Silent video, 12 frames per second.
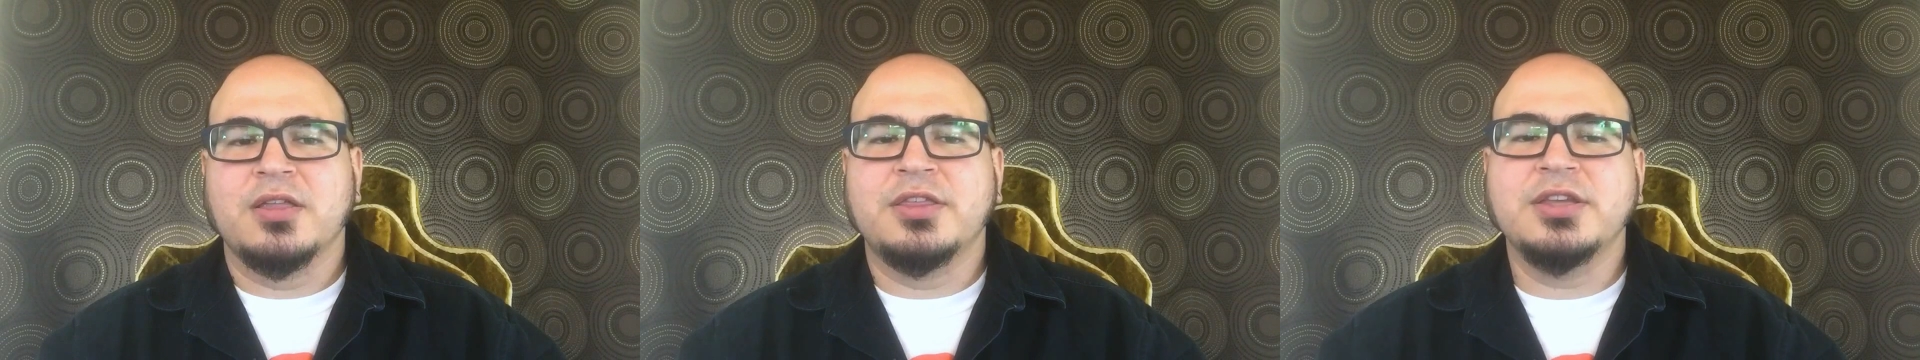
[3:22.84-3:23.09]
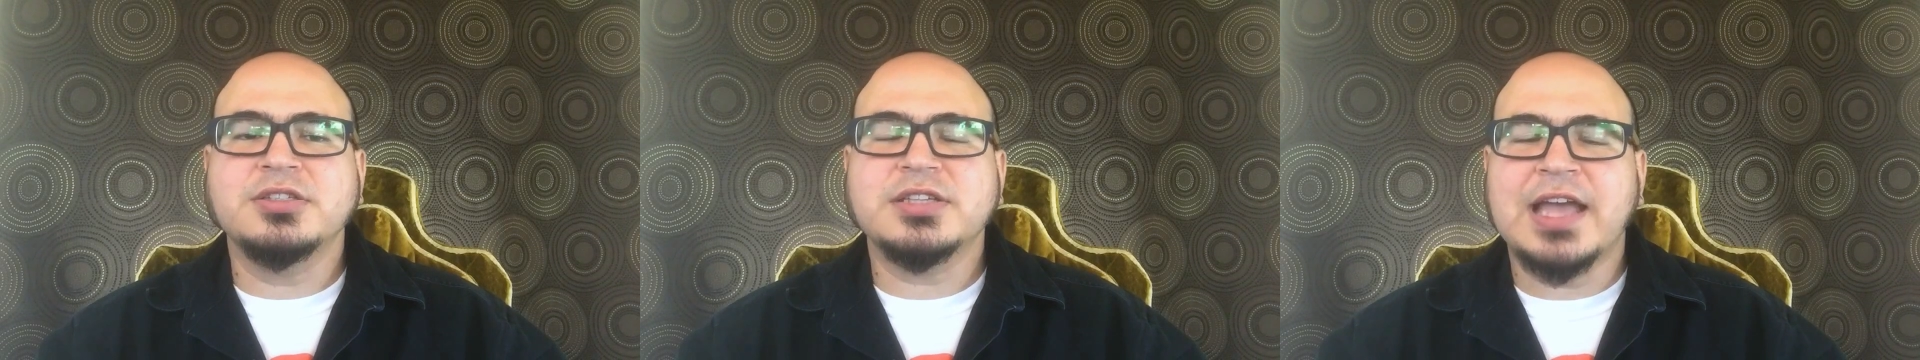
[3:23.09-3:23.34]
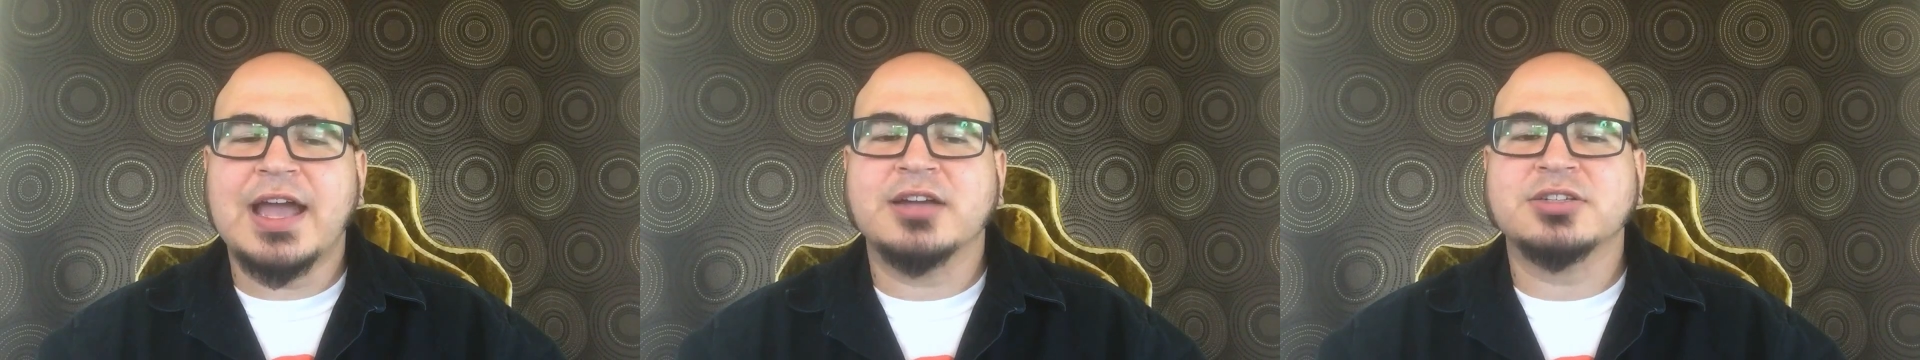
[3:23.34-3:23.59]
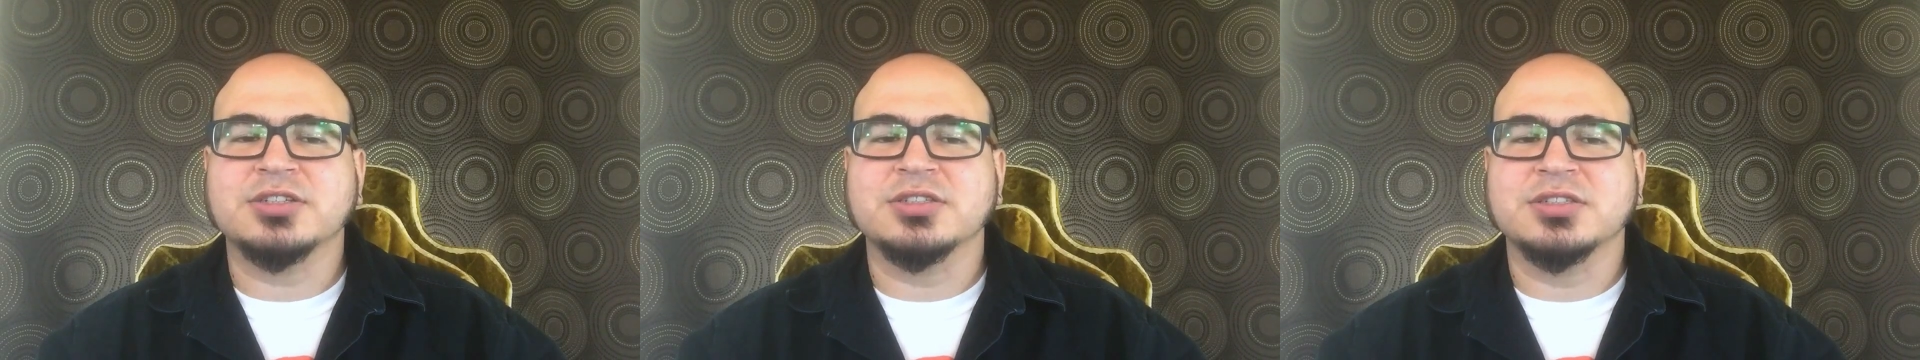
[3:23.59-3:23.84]
these
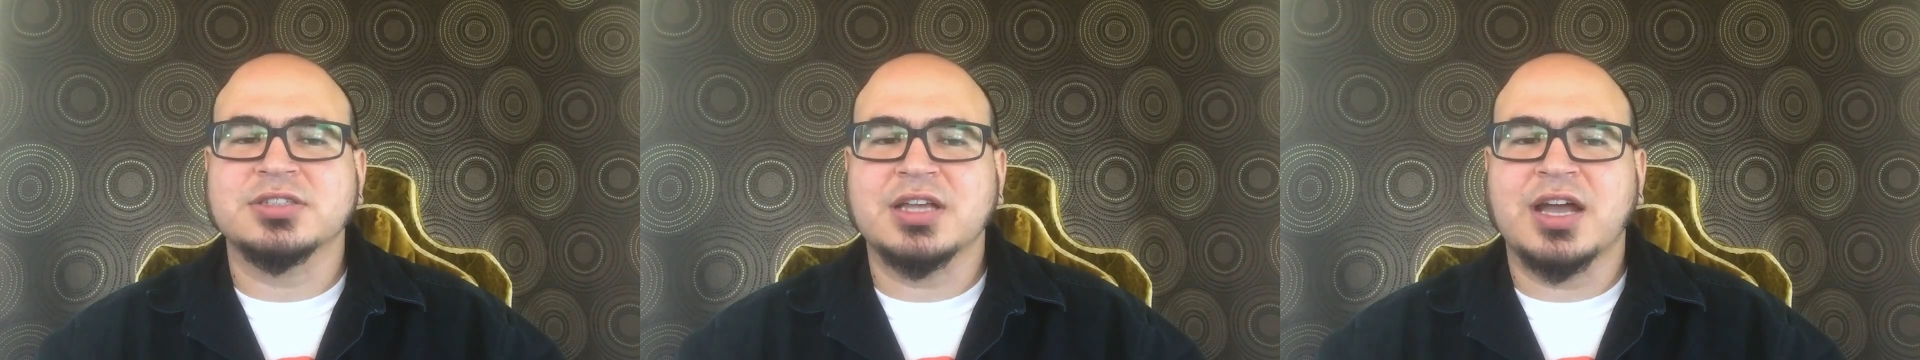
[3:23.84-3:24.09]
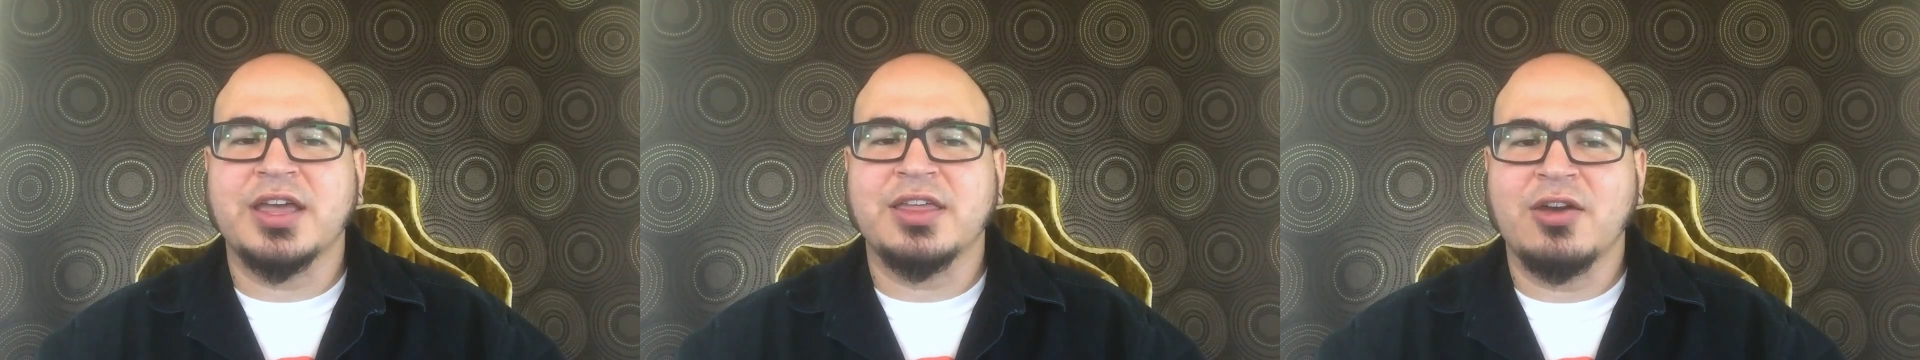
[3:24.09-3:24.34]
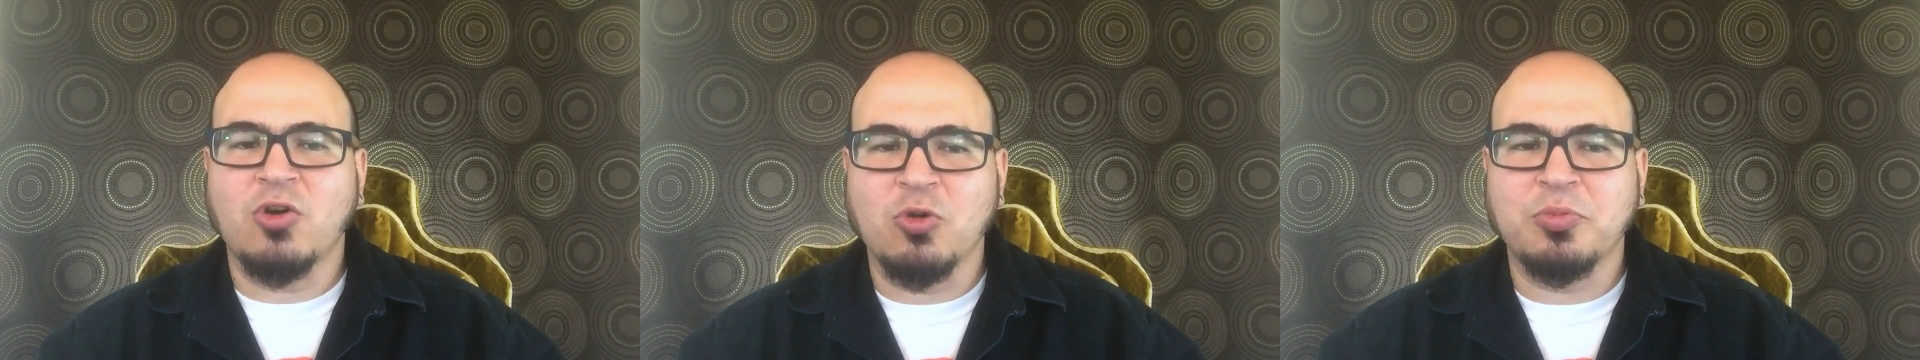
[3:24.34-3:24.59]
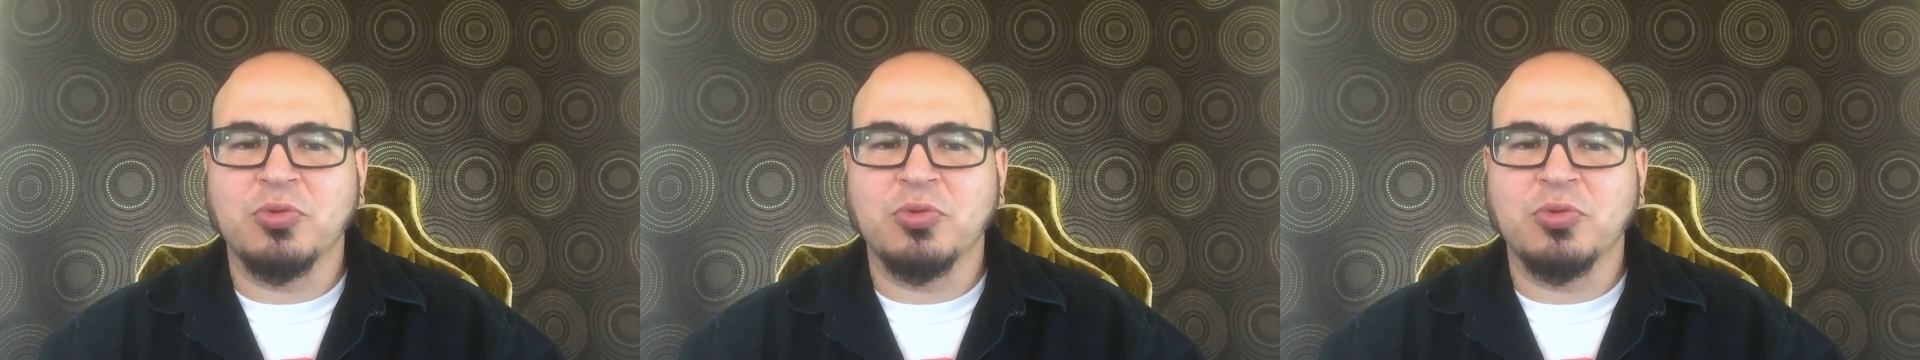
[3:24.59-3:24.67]
actions, I hope,